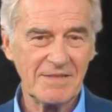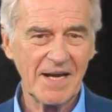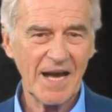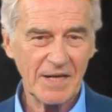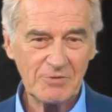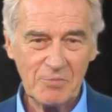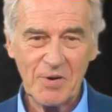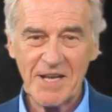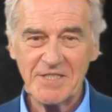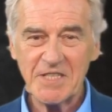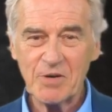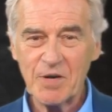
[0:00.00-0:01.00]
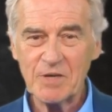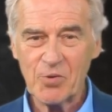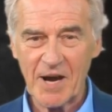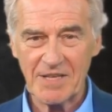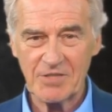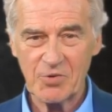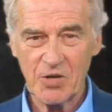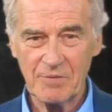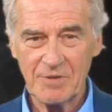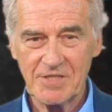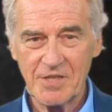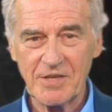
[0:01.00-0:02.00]
optimize their wet wipes raw
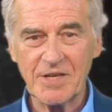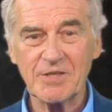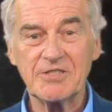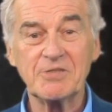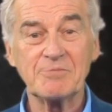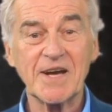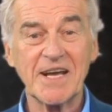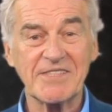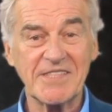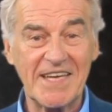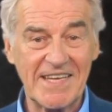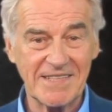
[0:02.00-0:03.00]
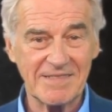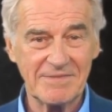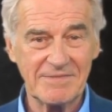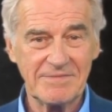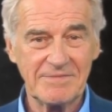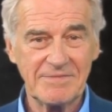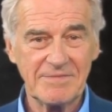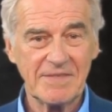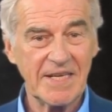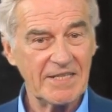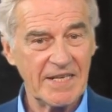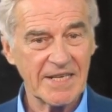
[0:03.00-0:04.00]
materials supply chain,
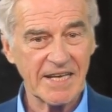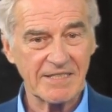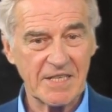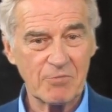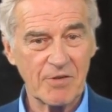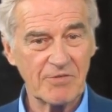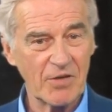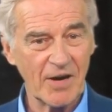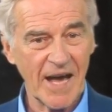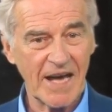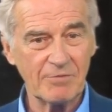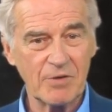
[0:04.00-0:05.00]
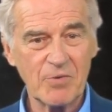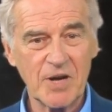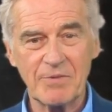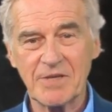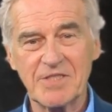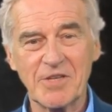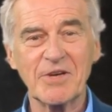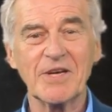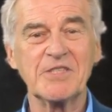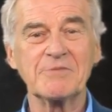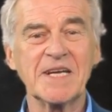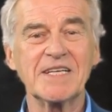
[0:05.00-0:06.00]
and connect them with reliable raw
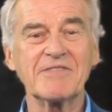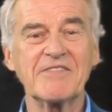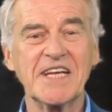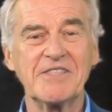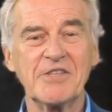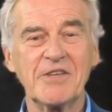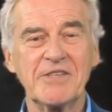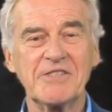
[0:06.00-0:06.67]
materials manufacturers